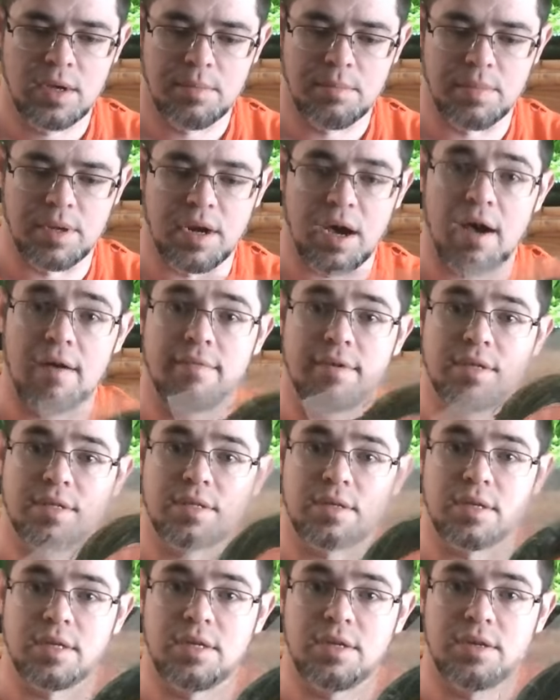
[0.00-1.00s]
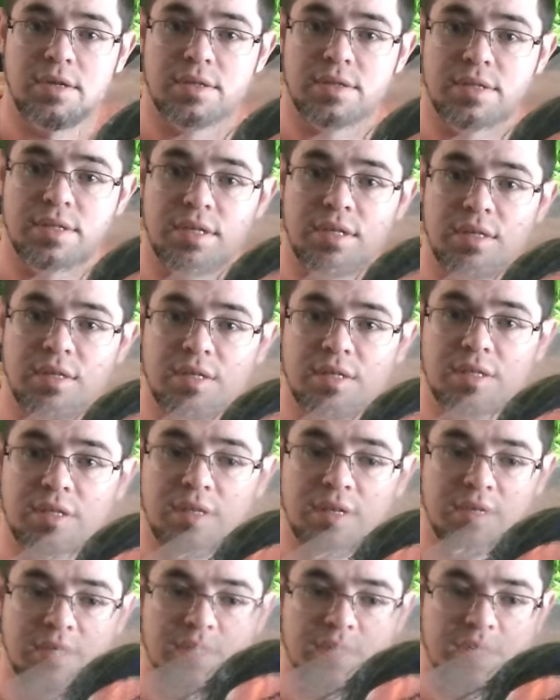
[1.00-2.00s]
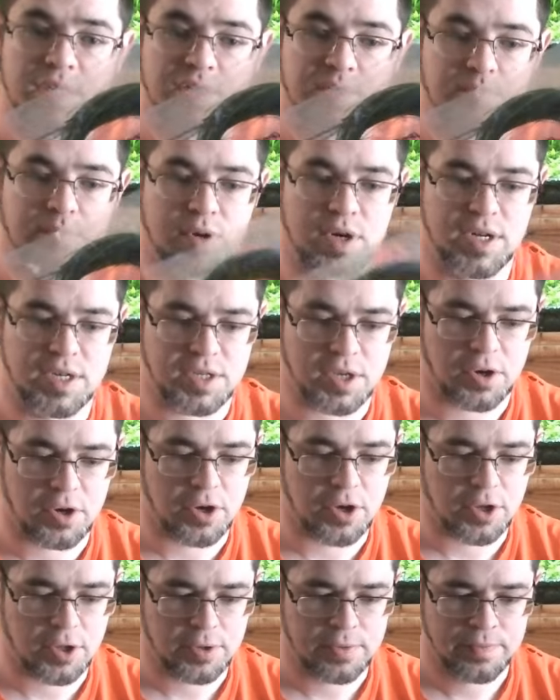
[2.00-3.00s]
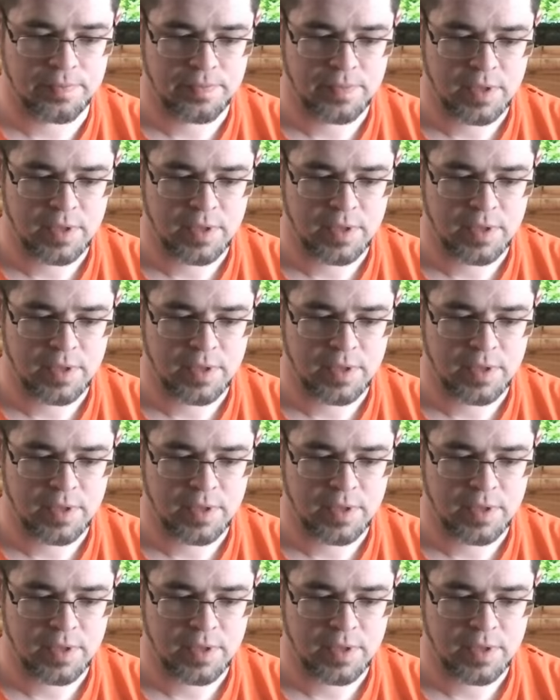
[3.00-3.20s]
But obviously, you can see this. This gets pretty tall.